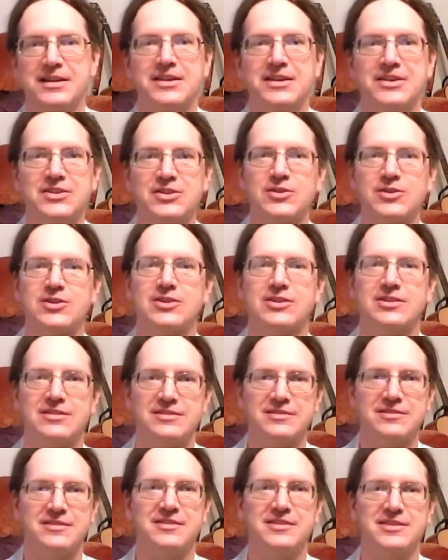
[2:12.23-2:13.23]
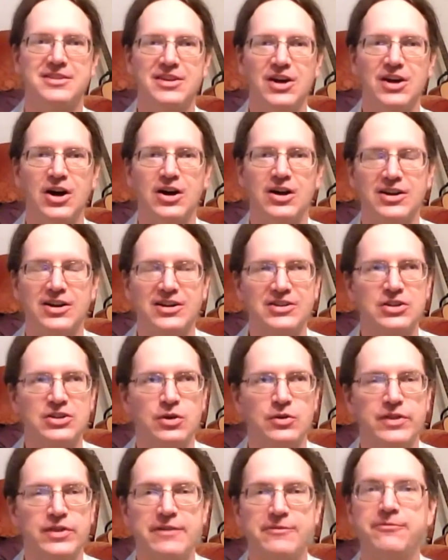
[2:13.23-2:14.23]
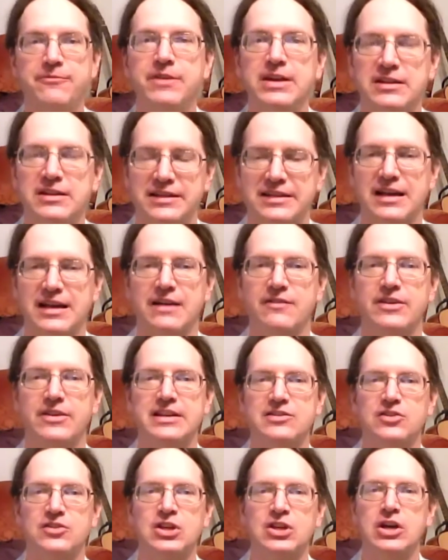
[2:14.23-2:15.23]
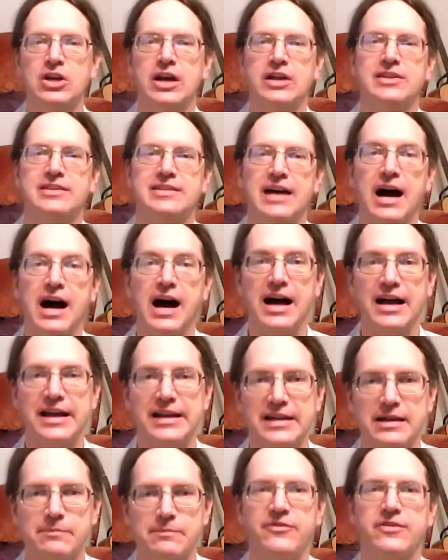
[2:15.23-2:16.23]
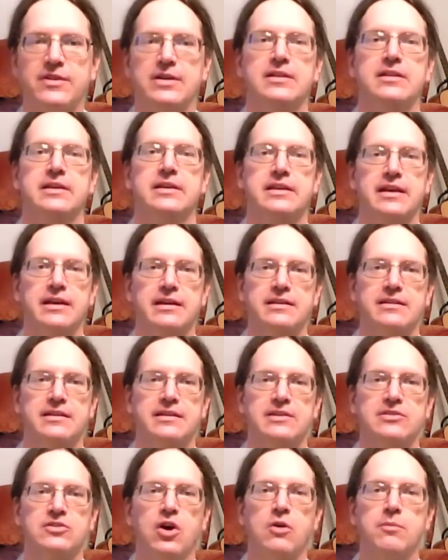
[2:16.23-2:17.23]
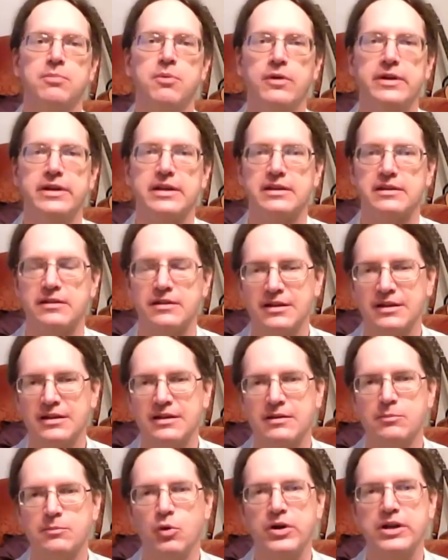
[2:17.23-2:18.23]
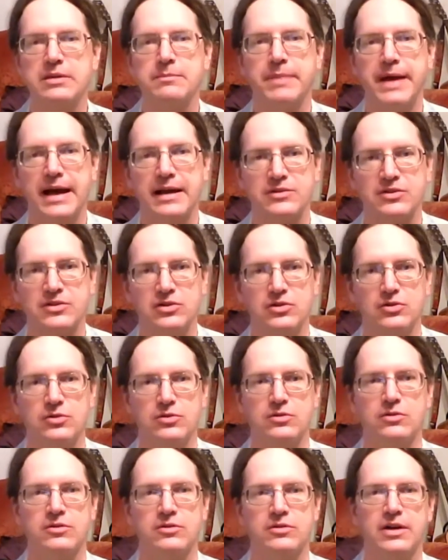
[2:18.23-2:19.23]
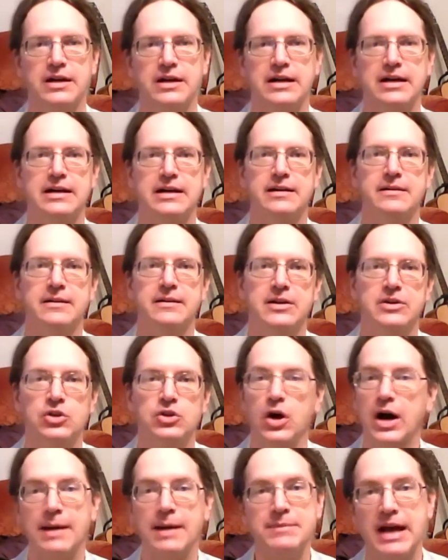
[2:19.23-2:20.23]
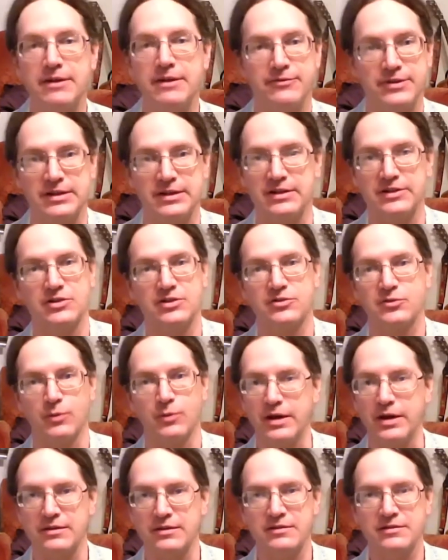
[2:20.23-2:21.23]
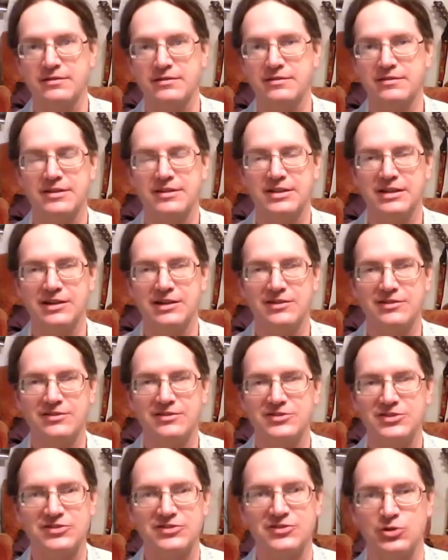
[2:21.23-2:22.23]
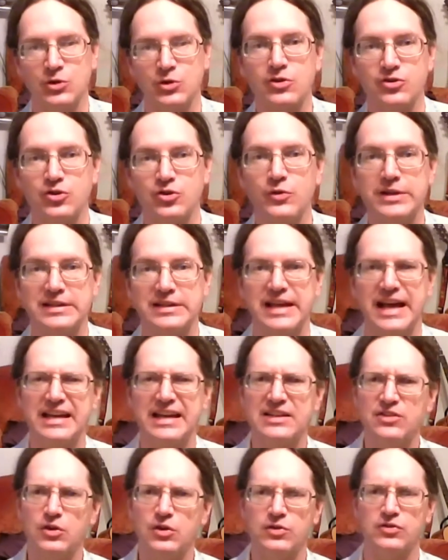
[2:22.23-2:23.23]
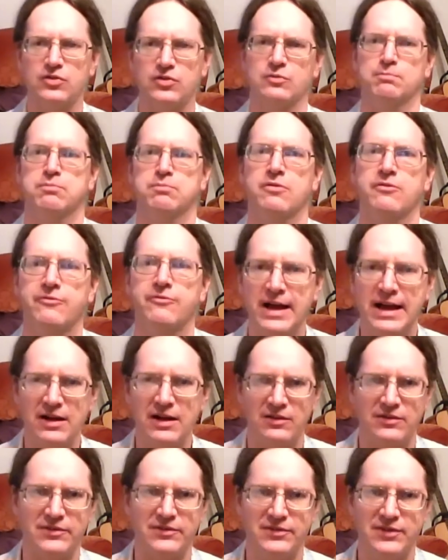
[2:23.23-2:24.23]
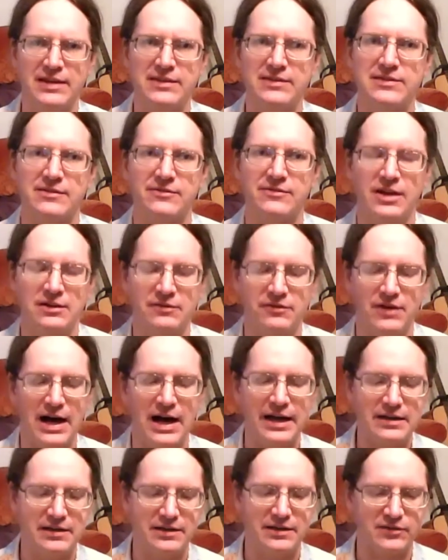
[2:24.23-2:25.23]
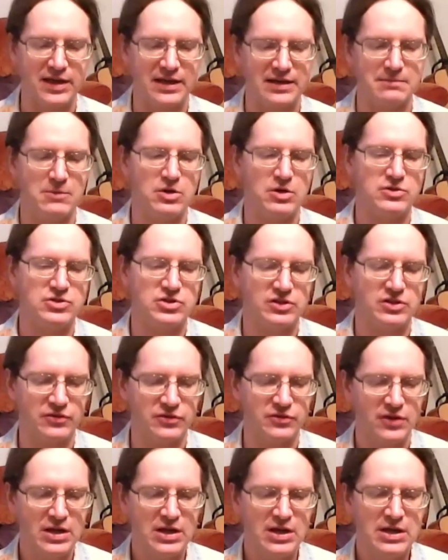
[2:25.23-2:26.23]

you're, uh, you know, that feeling of it. It's it's I am feeling it it's all pointing pointing back to you. Uh, you know, I'm not feeling you're sweating. You know, just you're doing that. And so there's this profound sense of of I-ness that emerges